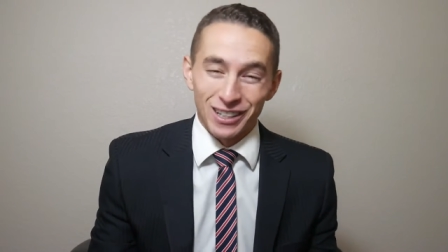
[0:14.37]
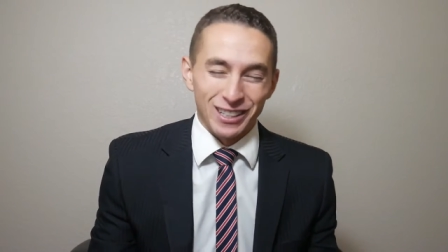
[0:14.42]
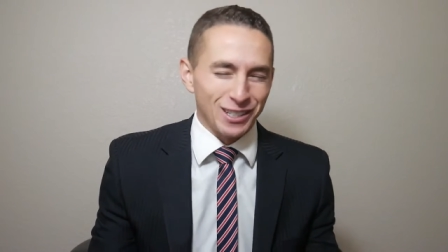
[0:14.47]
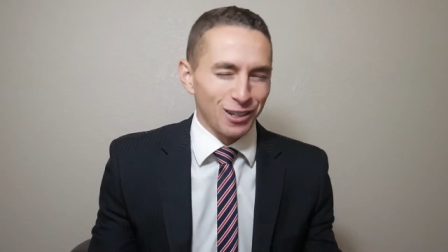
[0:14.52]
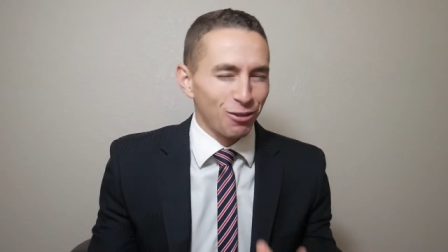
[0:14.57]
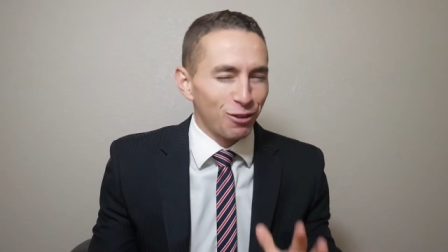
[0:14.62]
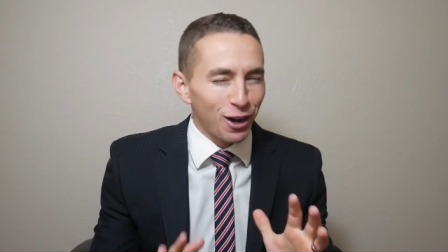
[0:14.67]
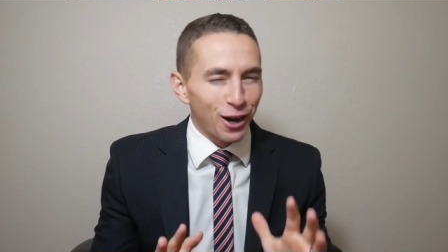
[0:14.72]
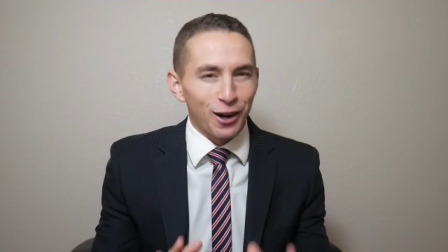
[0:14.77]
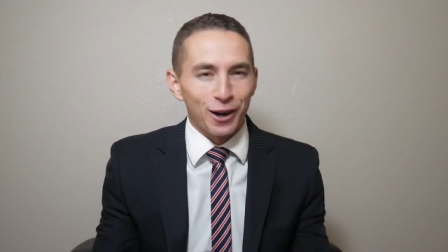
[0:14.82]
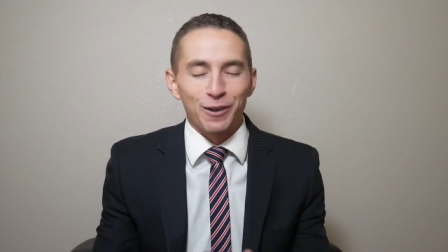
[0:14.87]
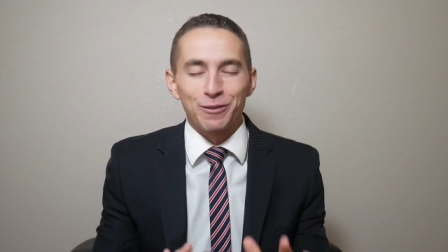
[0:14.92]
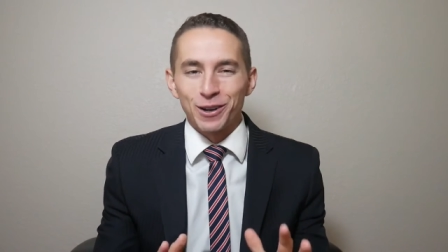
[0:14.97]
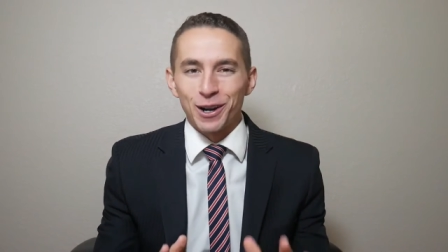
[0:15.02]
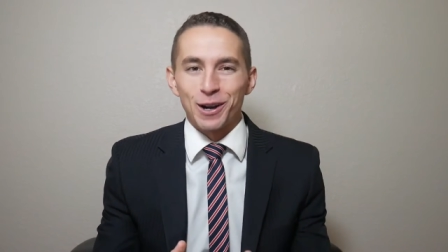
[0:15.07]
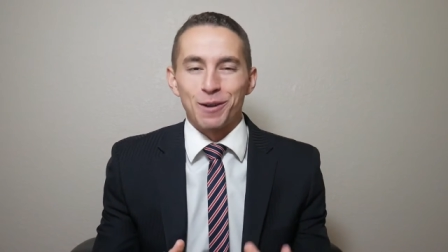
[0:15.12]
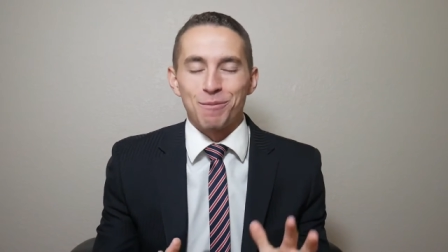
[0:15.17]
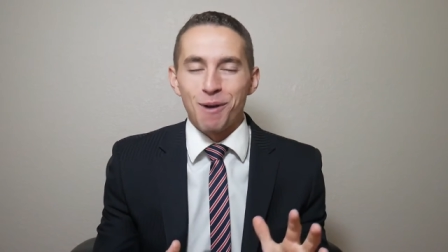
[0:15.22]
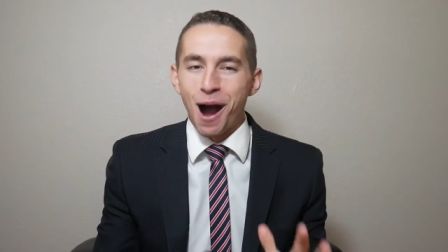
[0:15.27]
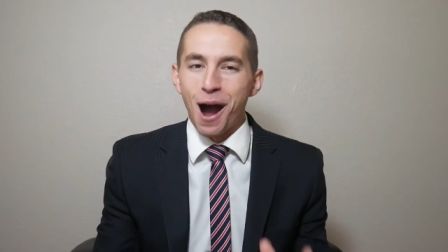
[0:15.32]
That's a very,
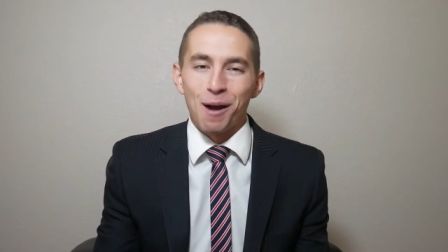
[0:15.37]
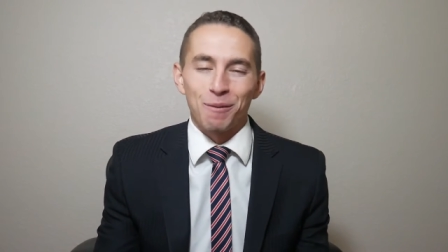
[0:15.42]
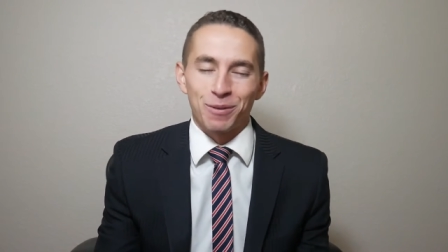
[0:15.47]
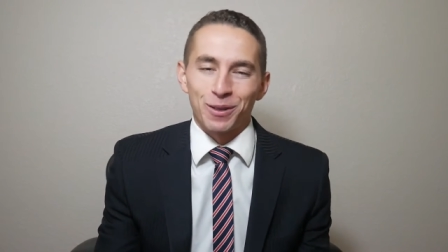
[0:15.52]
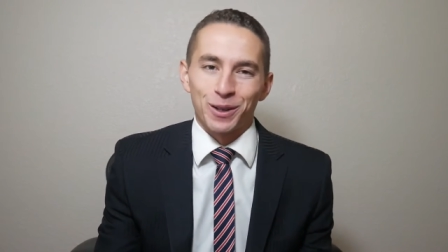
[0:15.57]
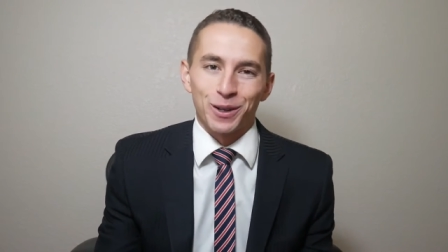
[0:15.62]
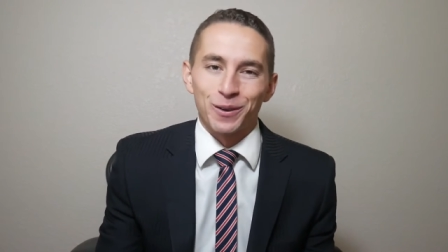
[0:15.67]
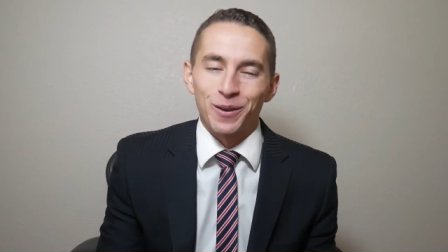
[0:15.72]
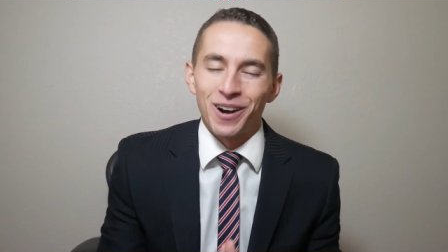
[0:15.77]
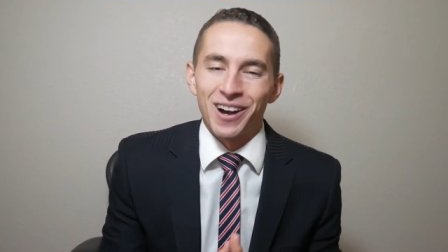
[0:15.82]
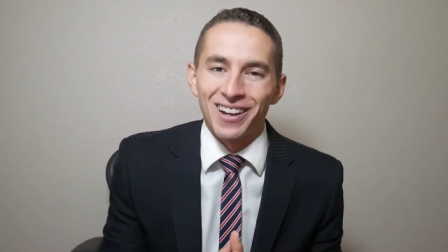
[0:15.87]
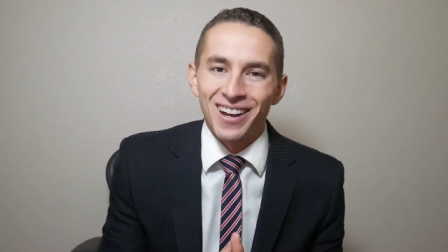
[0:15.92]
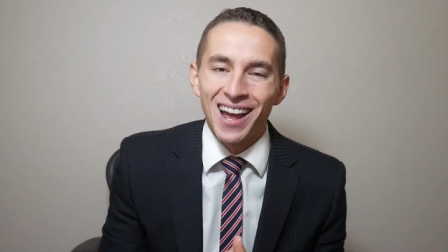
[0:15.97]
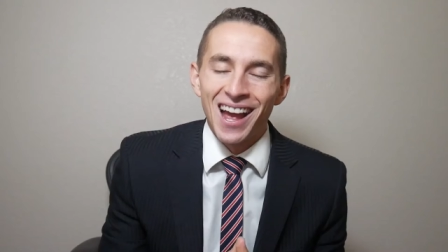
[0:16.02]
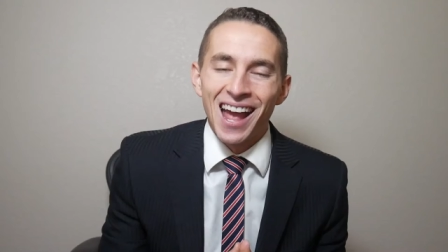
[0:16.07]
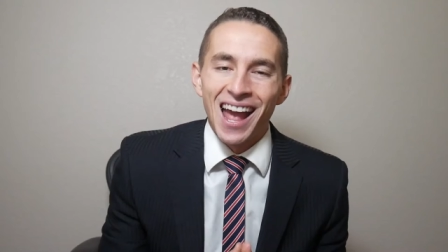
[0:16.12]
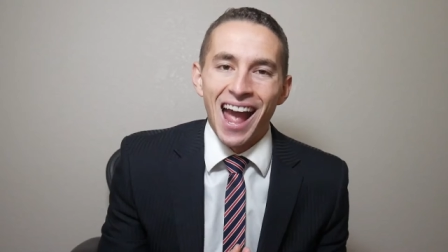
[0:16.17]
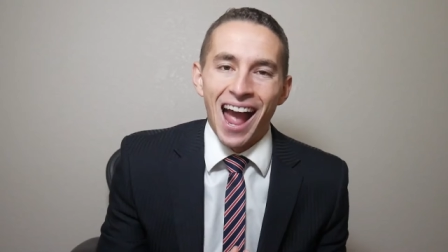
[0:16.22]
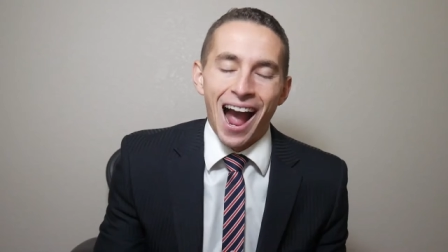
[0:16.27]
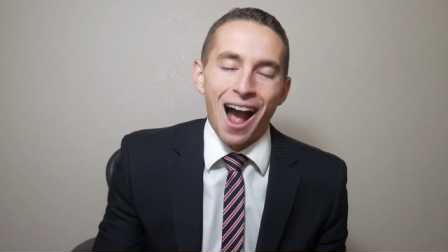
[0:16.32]
very popular one
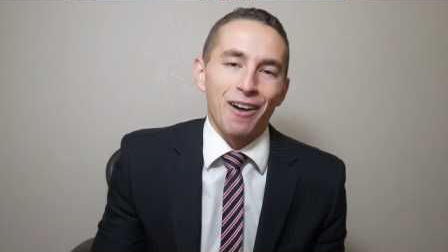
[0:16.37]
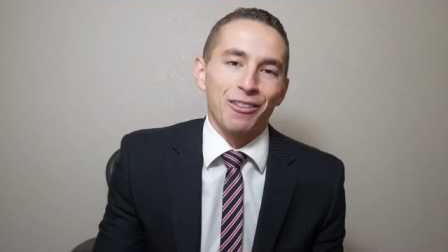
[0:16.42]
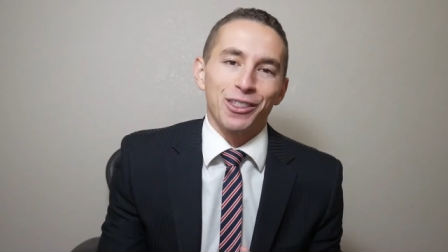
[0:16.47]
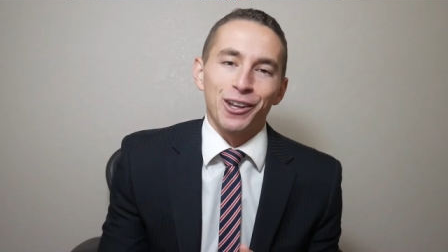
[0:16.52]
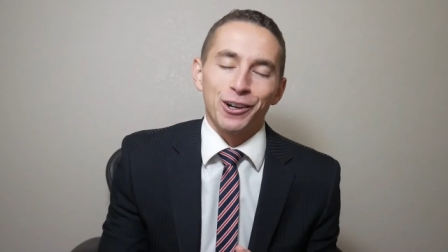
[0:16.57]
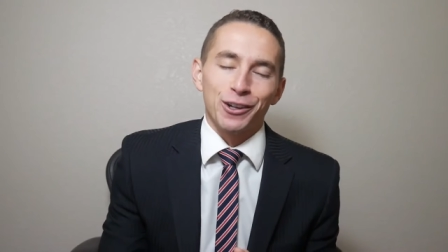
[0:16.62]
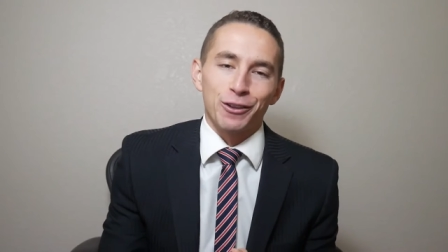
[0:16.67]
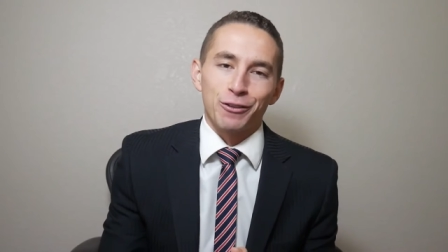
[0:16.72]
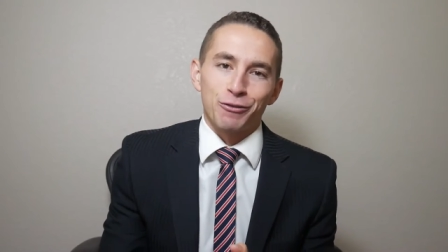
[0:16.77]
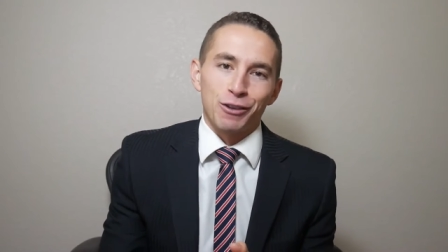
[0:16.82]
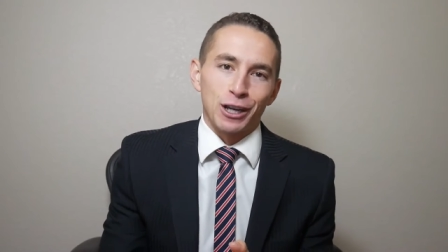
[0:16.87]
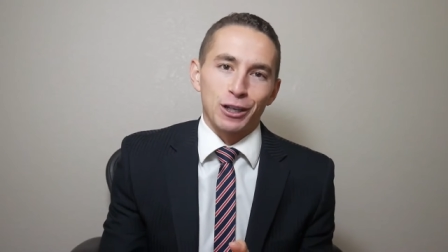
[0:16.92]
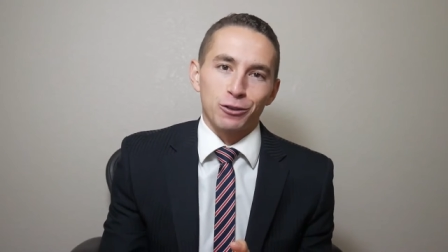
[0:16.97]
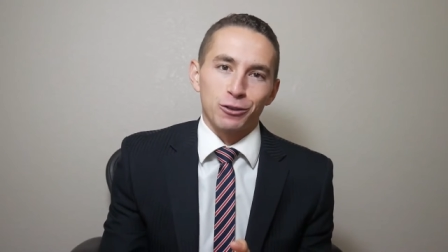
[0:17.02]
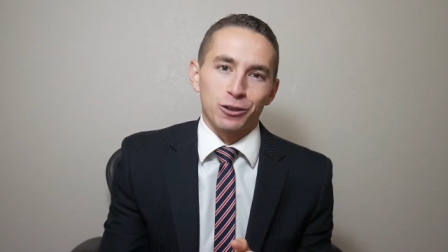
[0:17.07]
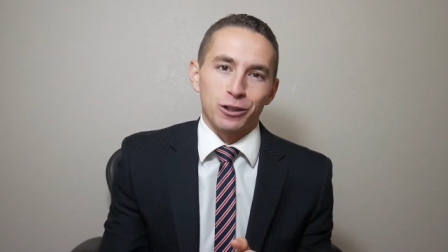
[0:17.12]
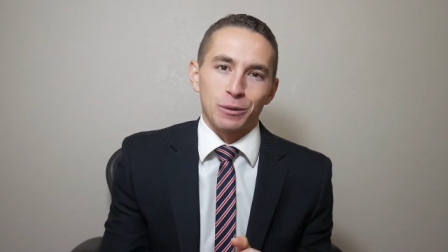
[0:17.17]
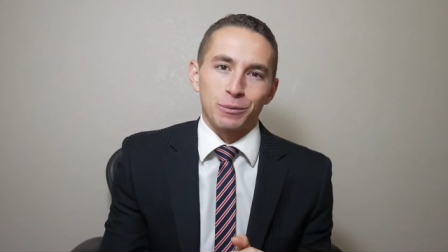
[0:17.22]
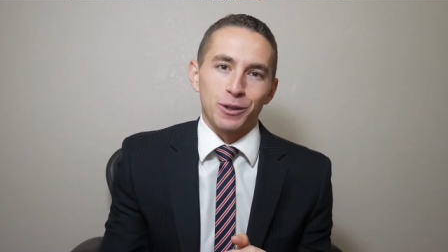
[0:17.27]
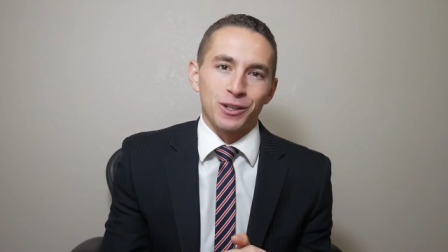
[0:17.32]
out there in the
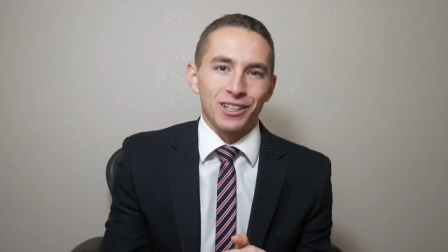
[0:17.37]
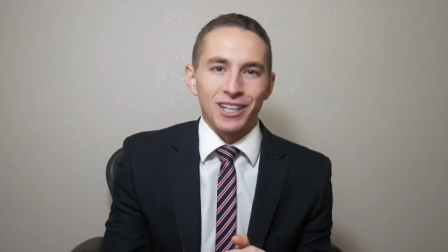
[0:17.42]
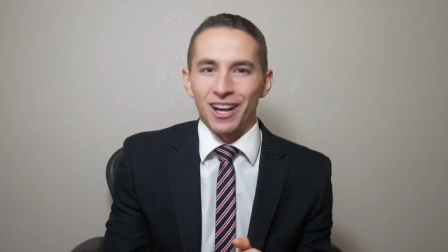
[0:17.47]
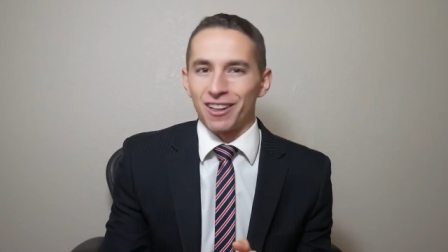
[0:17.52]
federal community.